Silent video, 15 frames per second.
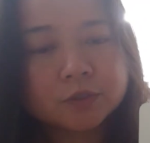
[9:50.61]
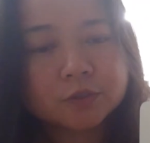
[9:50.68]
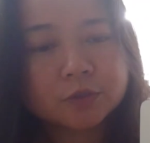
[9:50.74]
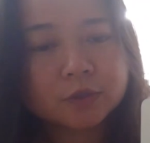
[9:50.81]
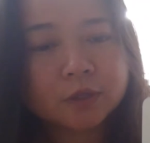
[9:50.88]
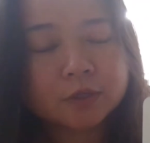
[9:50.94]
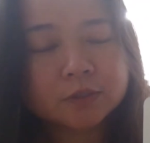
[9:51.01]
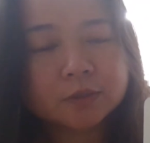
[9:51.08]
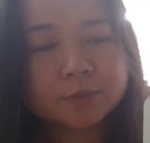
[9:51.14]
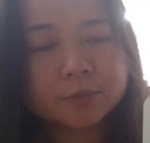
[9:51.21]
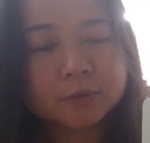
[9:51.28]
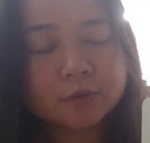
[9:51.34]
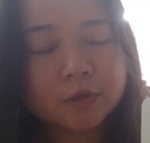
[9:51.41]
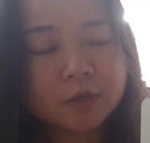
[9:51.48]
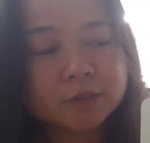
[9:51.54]
So the
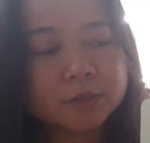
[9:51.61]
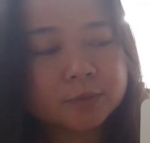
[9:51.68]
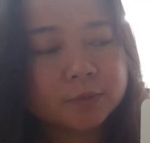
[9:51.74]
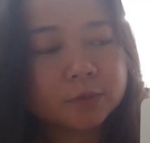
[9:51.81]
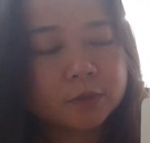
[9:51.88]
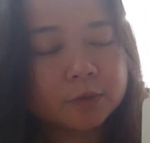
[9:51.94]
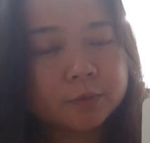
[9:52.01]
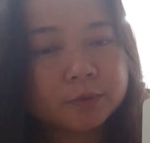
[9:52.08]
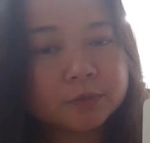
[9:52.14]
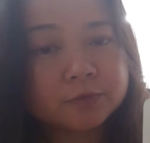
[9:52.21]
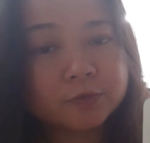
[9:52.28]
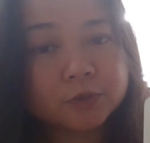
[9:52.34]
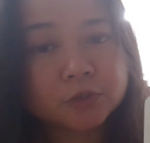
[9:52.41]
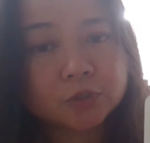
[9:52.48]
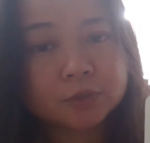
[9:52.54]
occipital lobe is
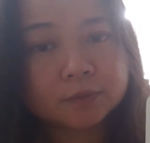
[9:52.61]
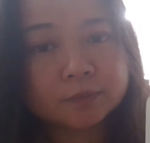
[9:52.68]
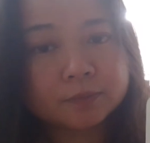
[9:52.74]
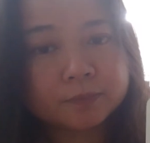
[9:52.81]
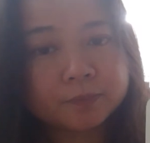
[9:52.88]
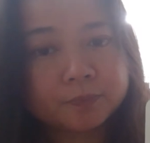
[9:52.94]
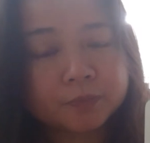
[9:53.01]
vision.